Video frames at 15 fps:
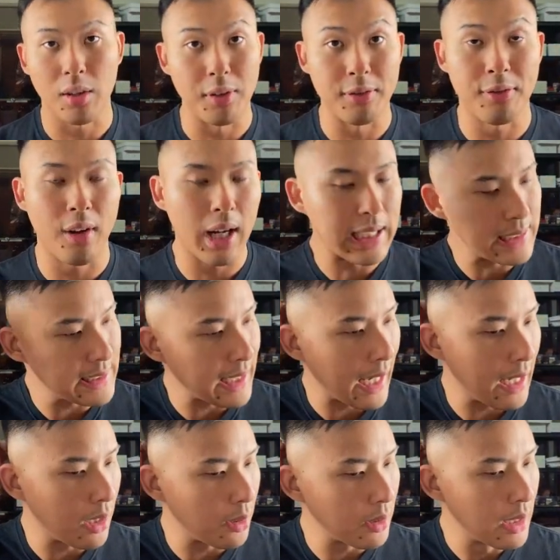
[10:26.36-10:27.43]
off a fire
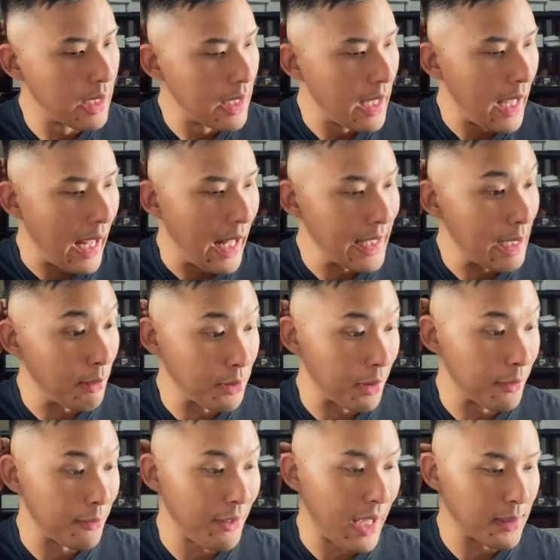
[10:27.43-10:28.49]
sale that was
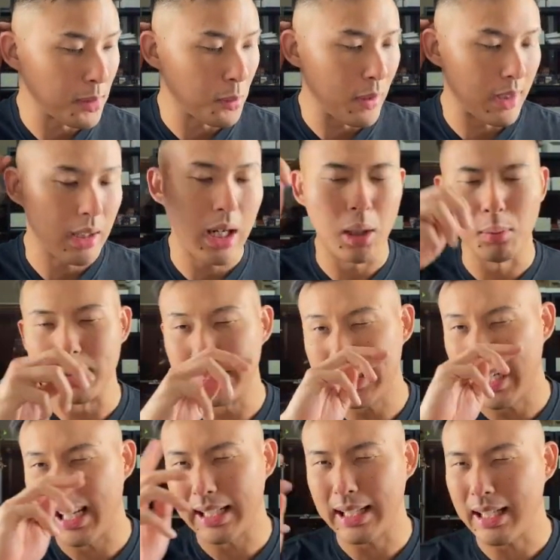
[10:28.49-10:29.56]
on Facebook where the guy was
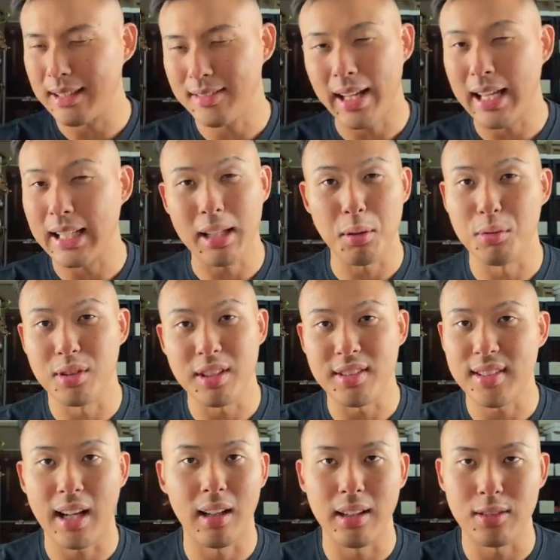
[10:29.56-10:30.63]
saying that he was going to
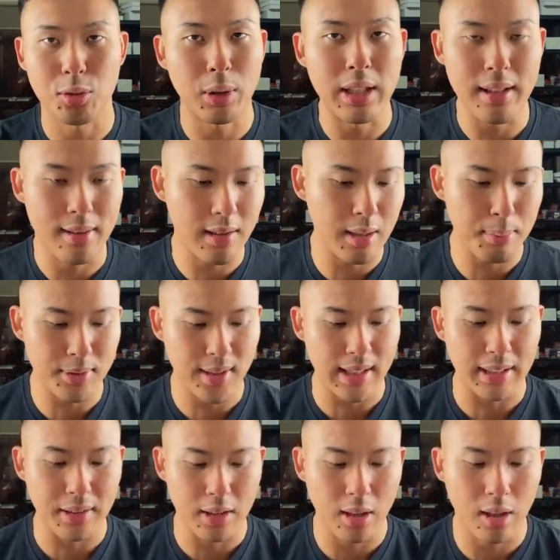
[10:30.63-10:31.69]
sell 20 to 30%
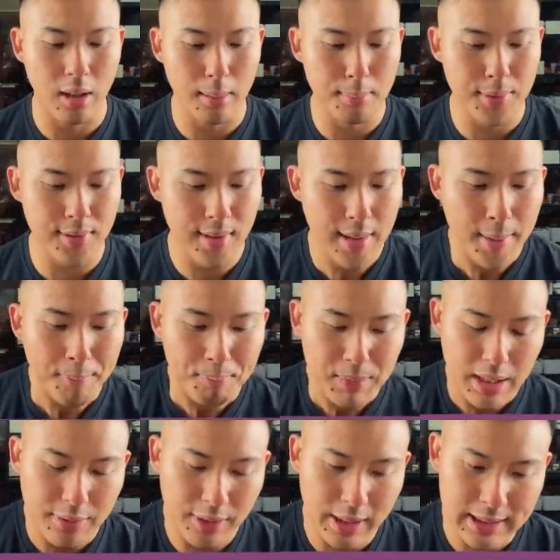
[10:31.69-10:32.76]
on the comps.
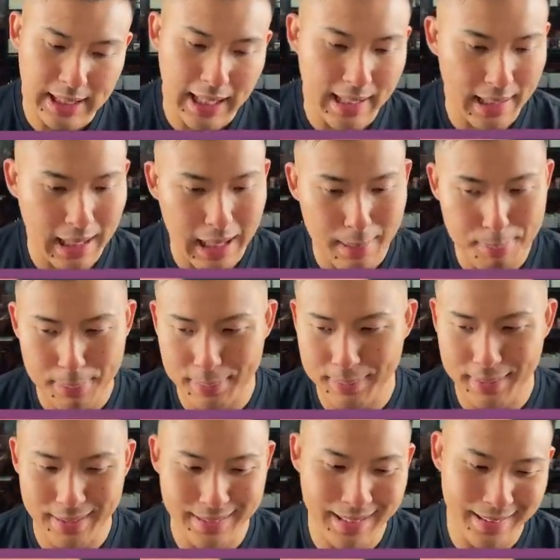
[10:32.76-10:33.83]
First card up,
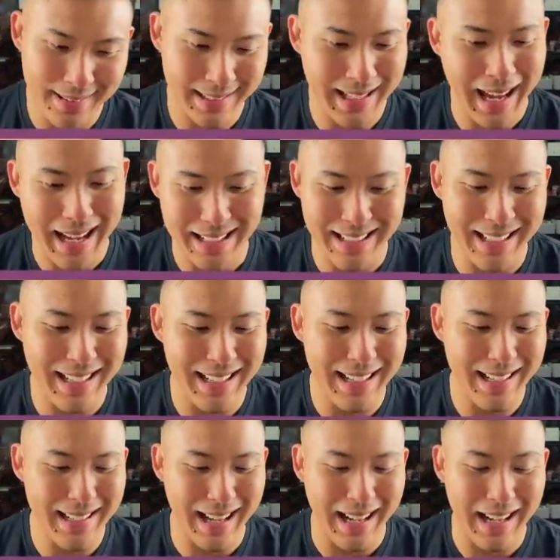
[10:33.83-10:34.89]
another Cat
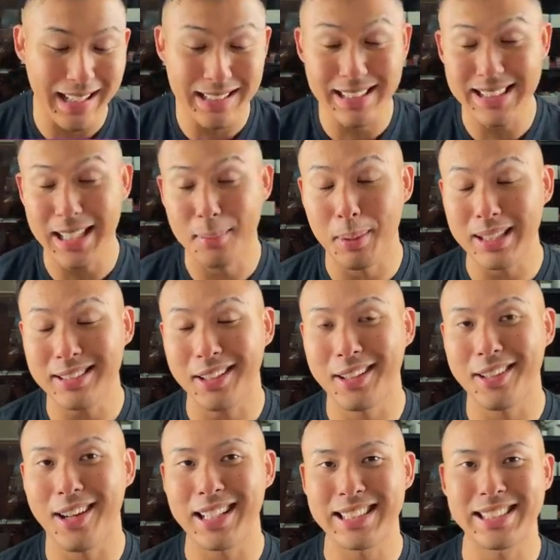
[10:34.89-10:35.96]
card. I did sell my
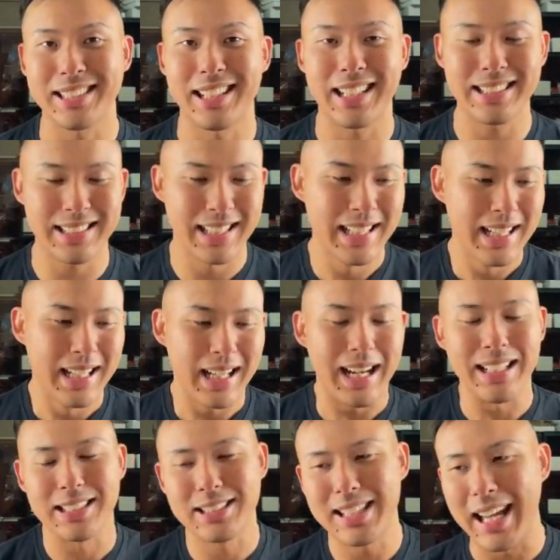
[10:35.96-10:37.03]
Tie-Dye Select,
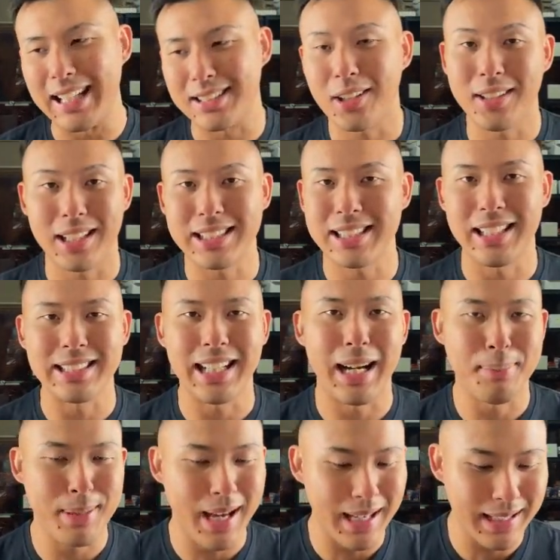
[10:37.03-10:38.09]
Tie-Dye Select
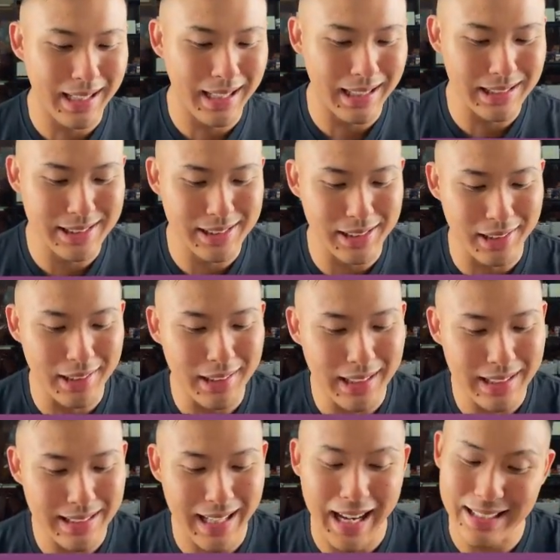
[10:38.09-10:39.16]
RPA card, so
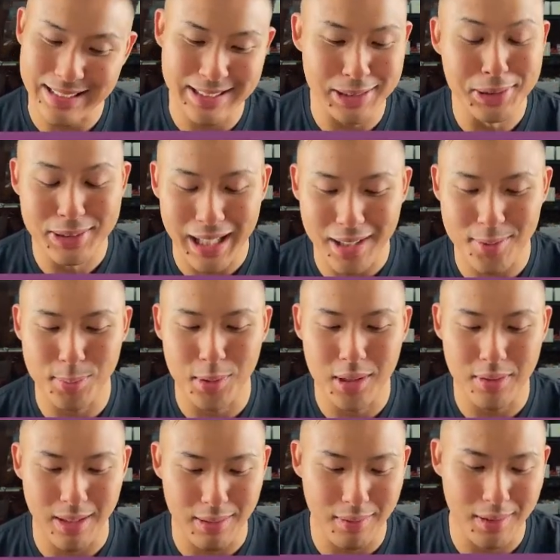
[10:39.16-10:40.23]
Cat still does
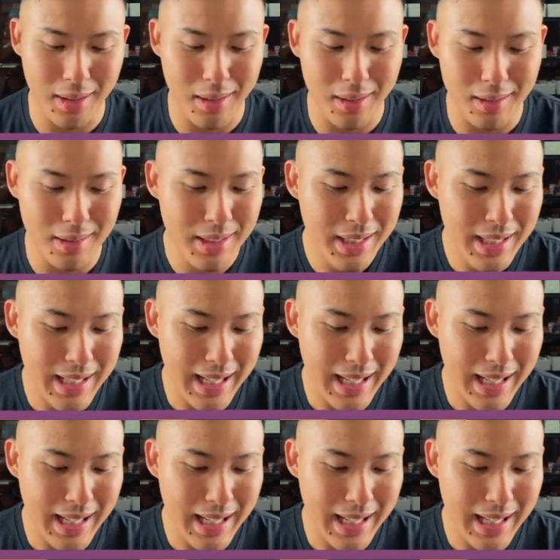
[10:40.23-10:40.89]
move even though